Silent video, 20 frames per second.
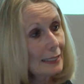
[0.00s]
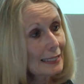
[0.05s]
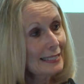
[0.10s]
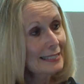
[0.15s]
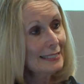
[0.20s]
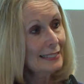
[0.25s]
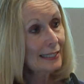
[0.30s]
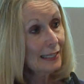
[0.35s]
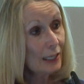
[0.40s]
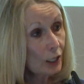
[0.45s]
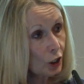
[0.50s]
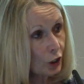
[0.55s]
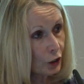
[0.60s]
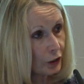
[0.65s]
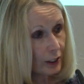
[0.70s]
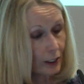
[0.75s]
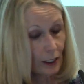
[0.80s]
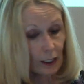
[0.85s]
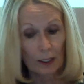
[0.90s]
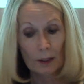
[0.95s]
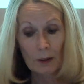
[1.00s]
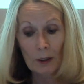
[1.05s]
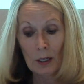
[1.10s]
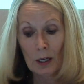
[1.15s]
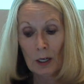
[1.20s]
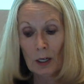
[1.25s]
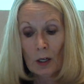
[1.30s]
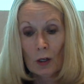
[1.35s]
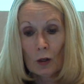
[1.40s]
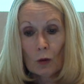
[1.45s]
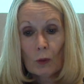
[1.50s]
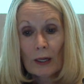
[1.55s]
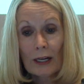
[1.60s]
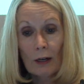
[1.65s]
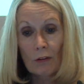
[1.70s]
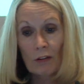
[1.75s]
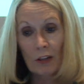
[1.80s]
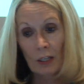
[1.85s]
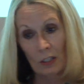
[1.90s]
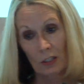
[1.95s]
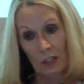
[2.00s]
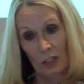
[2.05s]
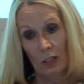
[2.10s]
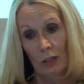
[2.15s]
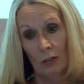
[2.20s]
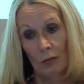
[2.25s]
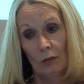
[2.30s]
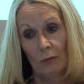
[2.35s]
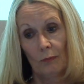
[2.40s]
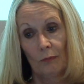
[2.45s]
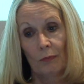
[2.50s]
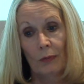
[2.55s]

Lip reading: in learning? We don't think so.